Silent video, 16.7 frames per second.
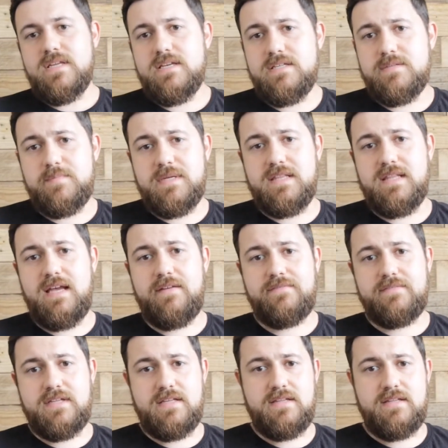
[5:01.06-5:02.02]
It's been
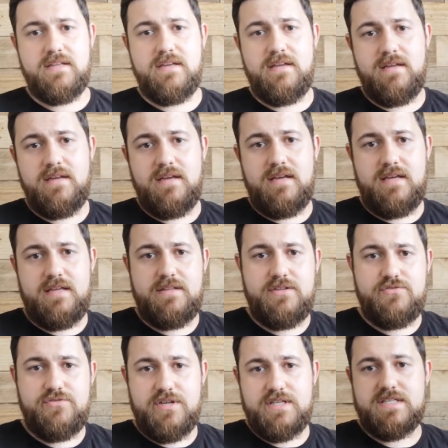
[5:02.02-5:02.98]
left in the
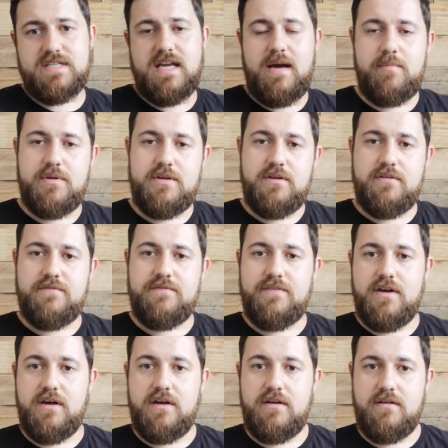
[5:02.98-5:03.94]
drinks cabinet for